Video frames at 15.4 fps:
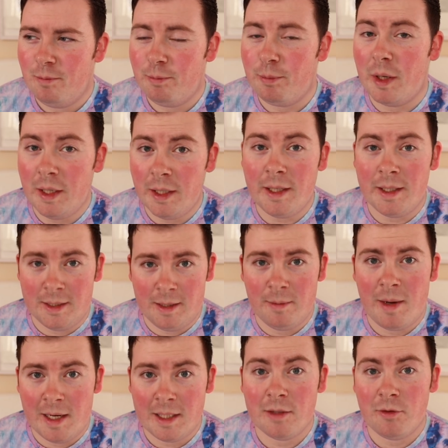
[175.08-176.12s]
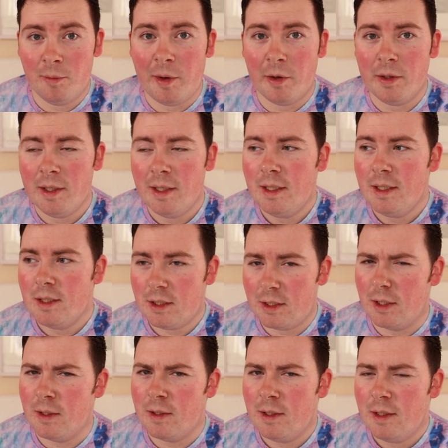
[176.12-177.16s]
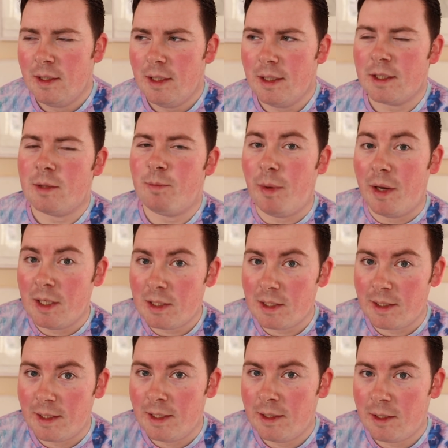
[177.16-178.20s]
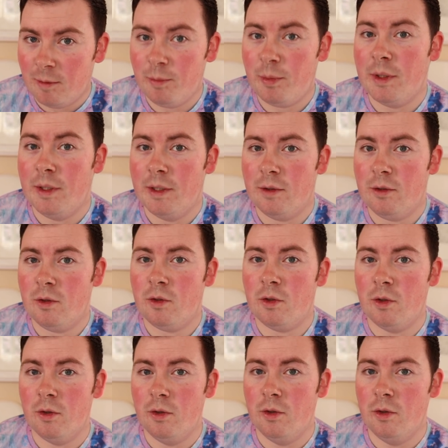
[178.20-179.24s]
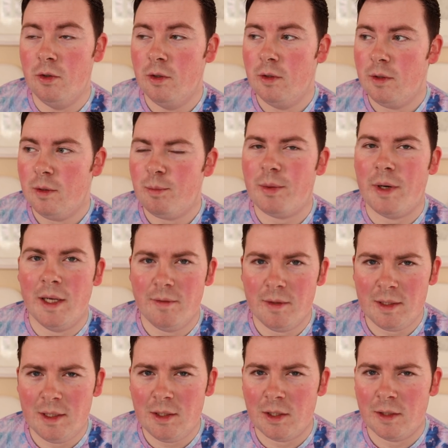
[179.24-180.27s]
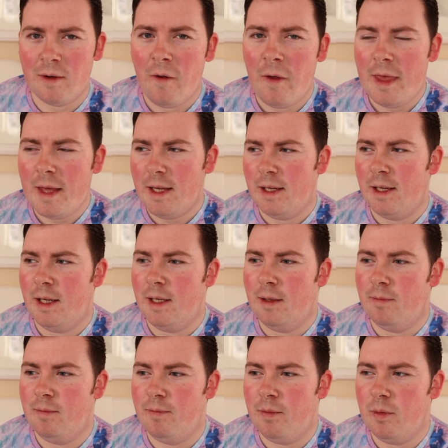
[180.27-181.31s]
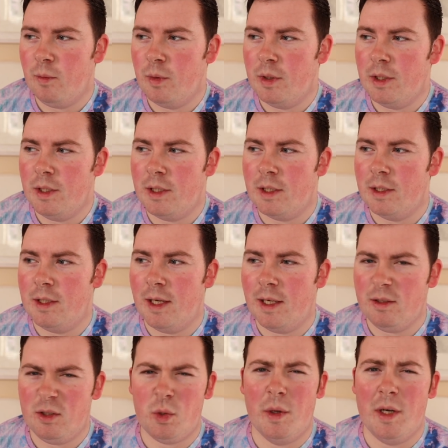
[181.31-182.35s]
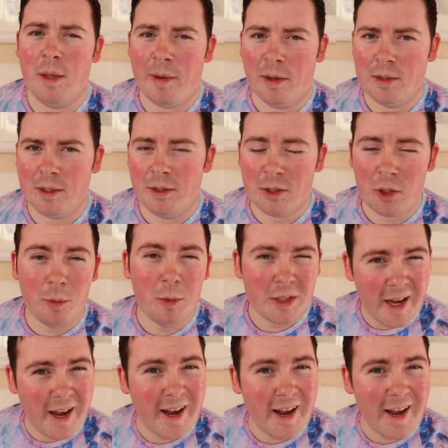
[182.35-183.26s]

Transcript: but it is a massive amount still, especially compared to private teaching, where you could get £20 an hour. It's almost